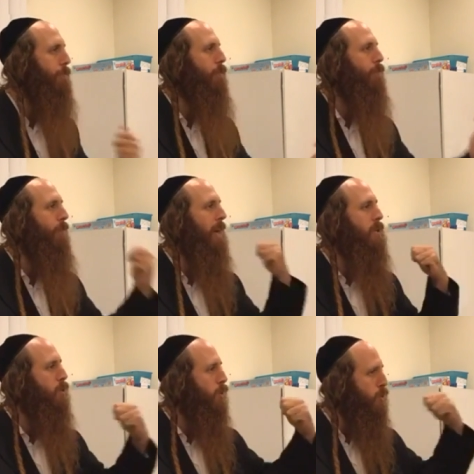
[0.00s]
you
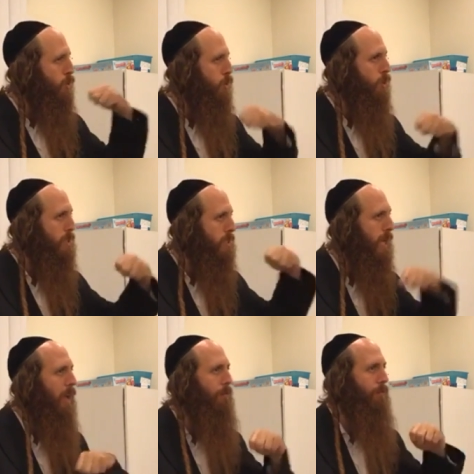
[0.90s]
find your true
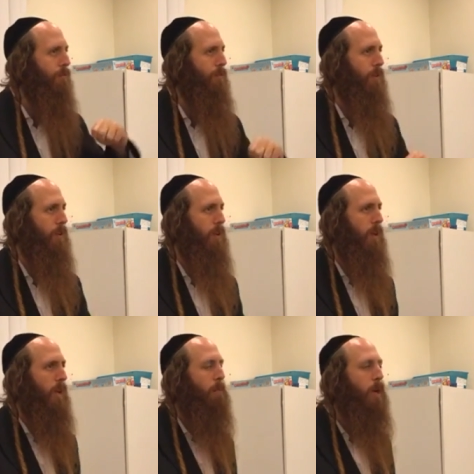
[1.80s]
self.
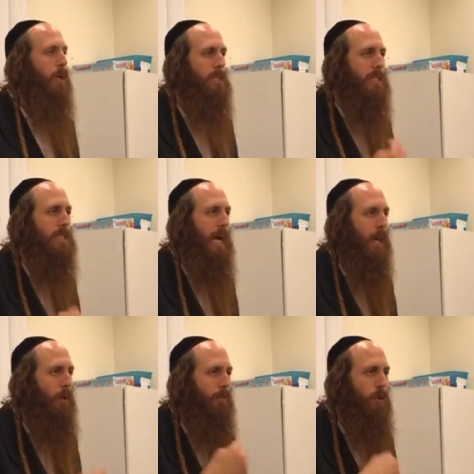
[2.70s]
Because
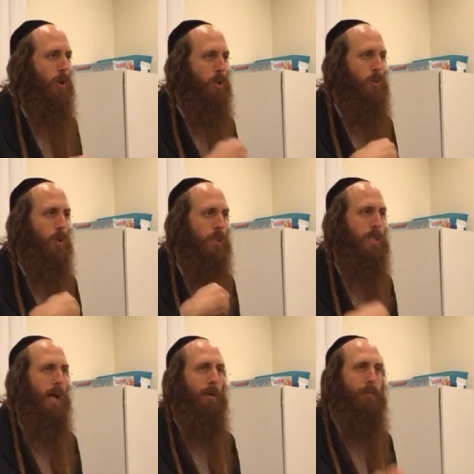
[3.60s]
inside of your true
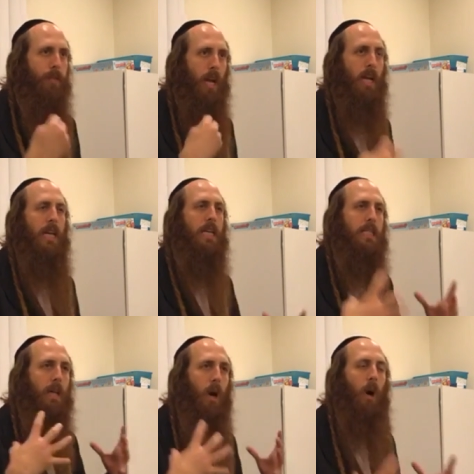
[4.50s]
self, there is
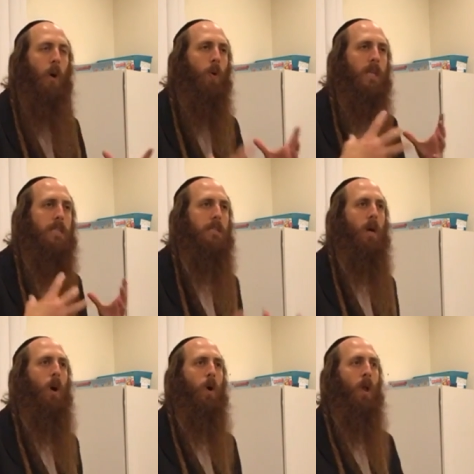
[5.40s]
a holy
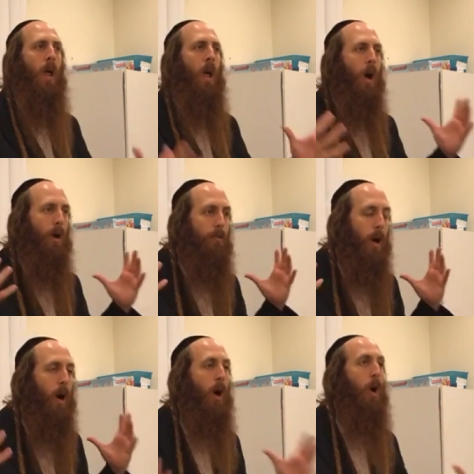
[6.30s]
soul of a
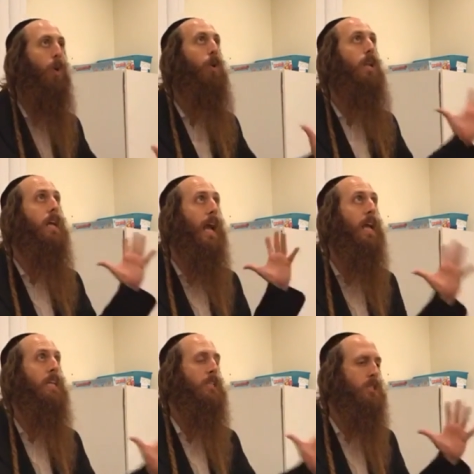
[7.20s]
holy
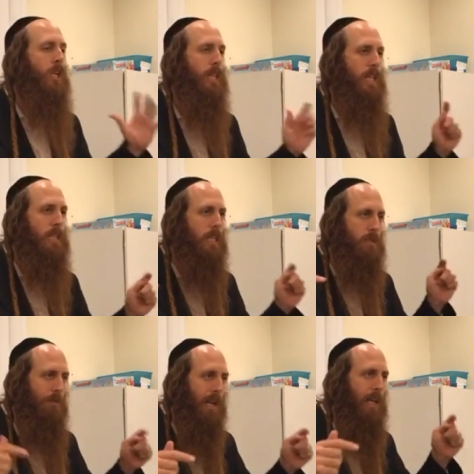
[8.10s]
angel, that it's
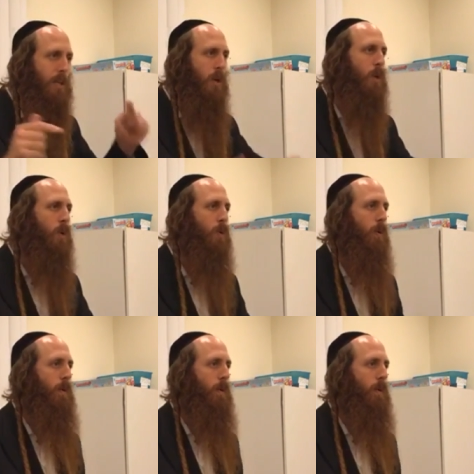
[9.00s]
really you.